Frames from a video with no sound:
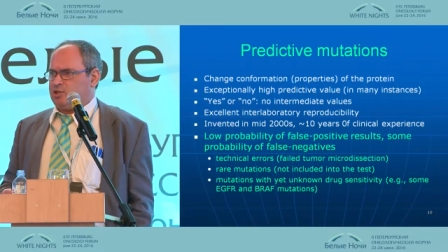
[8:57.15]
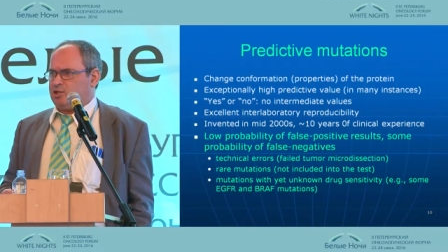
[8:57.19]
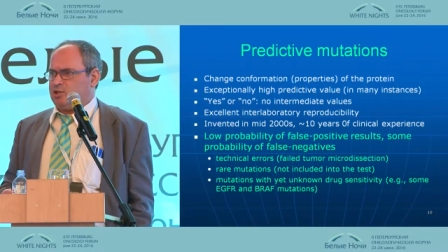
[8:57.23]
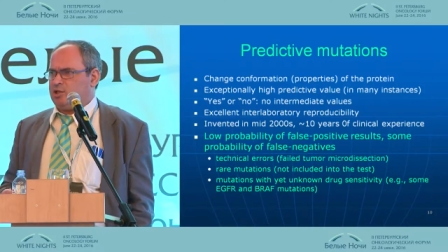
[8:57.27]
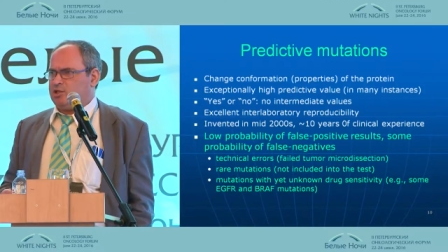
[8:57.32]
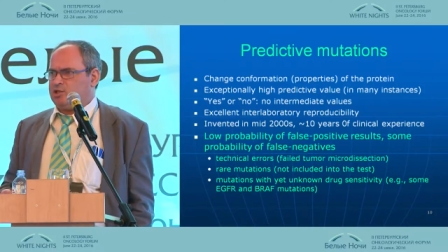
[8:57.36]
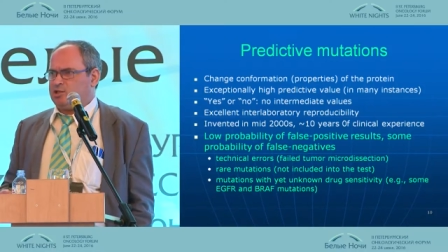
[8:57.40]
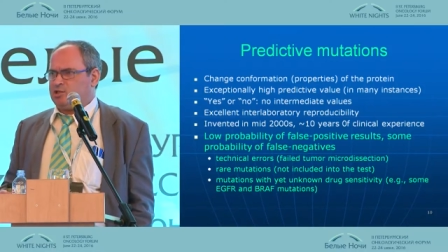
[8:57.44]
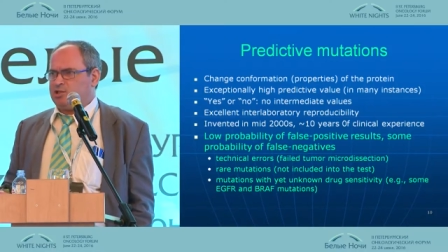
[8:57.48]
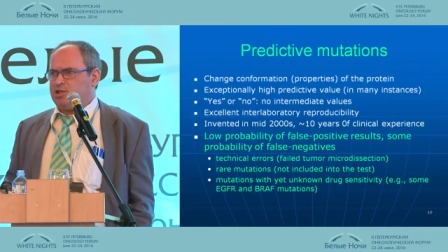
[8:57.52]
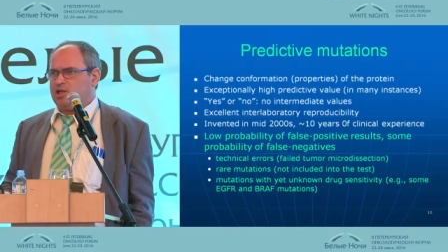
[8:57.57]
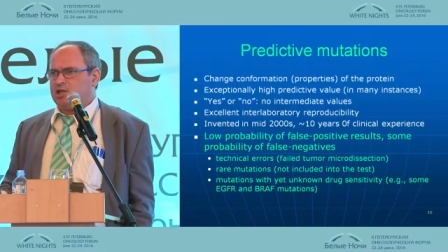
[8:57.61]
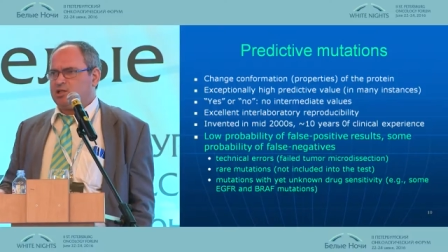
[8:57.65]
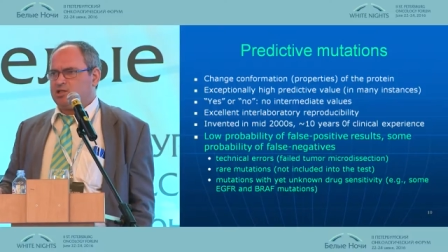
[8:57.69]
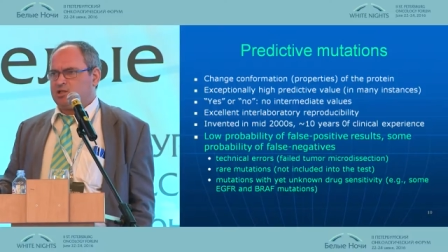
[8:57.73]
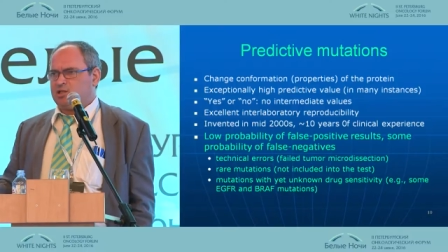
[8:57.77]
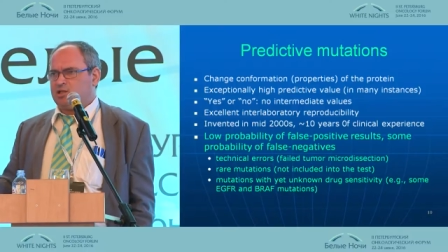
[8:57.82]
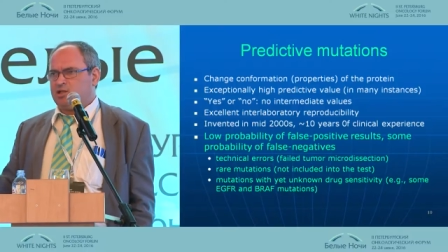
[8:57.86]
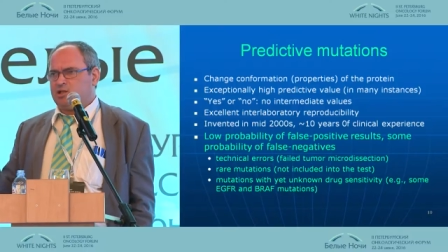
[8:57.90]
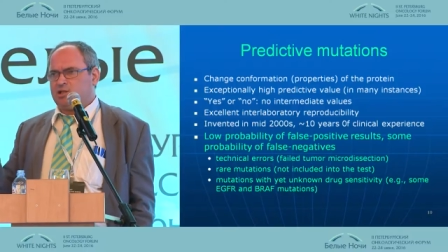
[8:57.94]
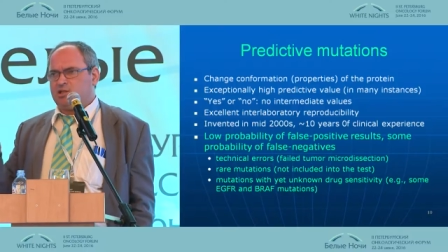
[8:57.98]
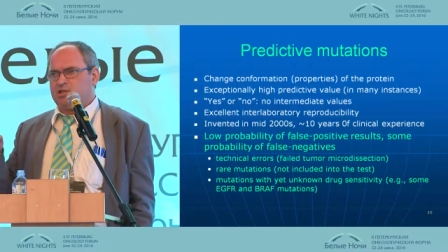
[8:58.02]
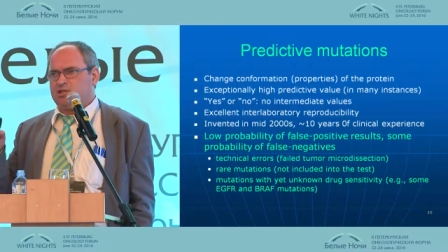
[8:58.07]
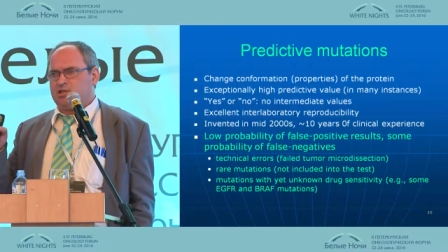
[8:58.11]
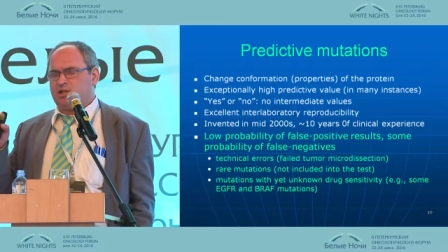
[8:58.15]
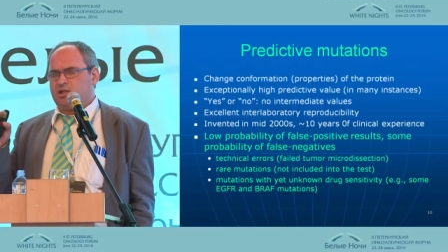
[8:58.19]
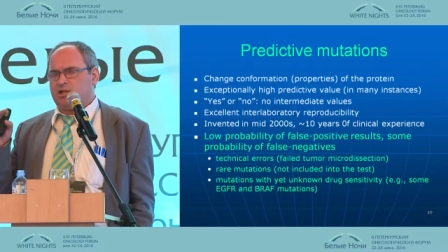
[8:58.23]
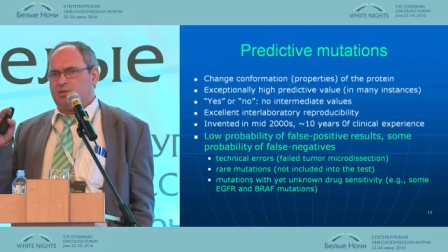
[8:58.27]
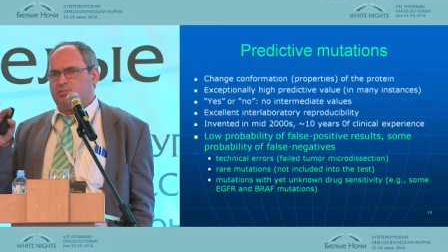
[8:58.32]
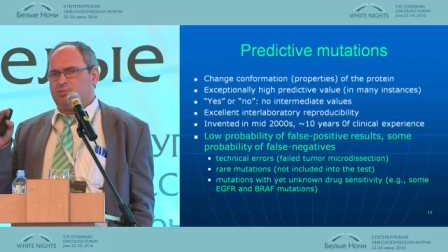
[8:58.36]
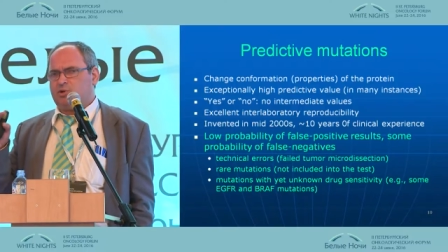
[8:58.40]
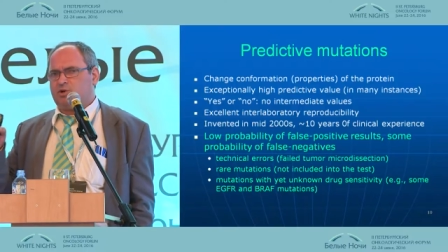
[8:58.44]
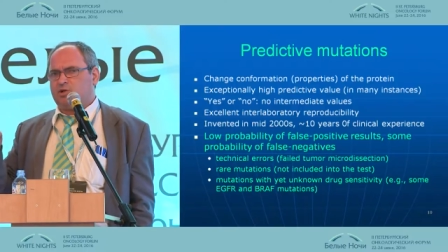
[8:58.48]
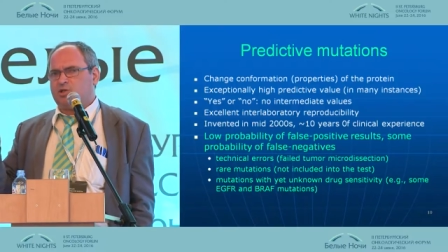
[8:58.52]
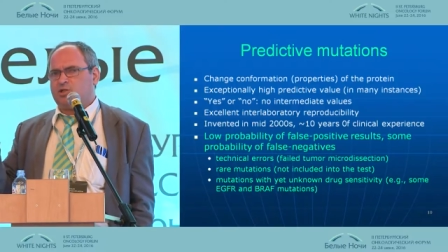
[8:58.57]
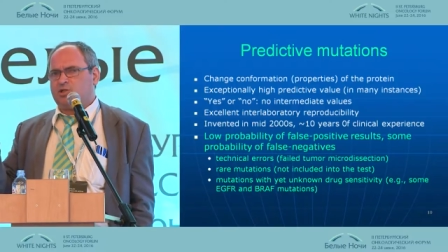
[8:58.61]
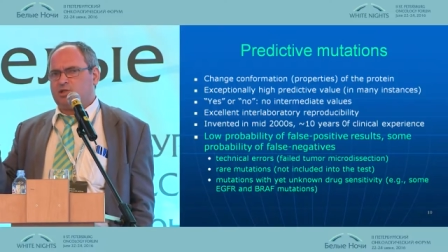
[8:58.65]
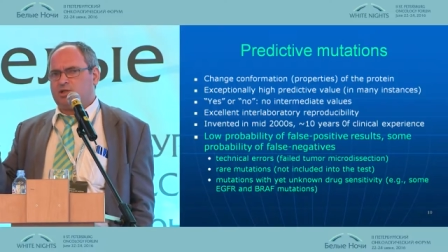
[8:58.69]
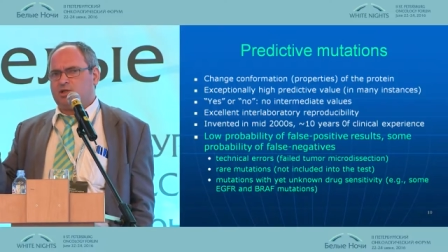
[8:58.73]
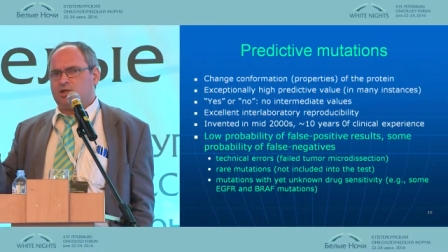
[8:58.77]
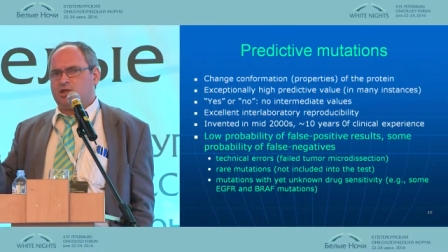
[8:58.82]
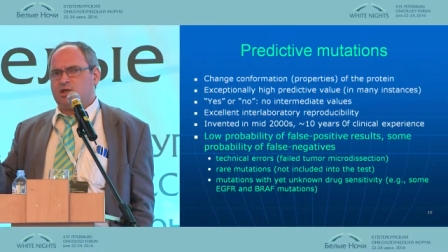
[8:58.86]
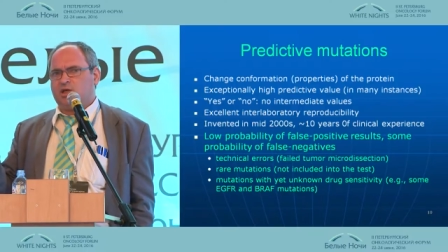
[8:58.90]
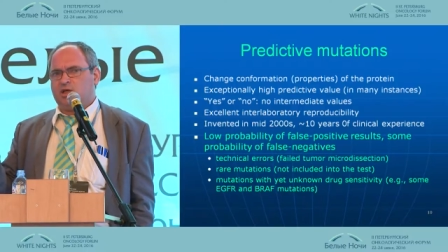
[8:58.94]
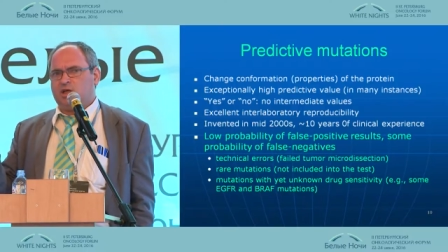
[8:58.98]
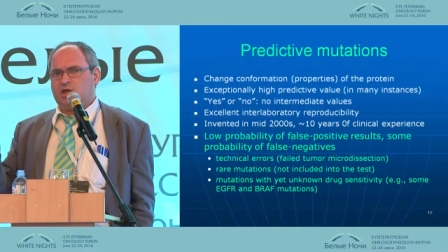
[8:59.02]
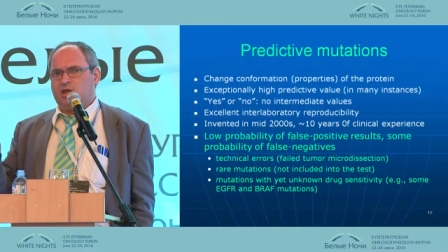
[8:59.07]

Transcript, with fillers: It's the laboratory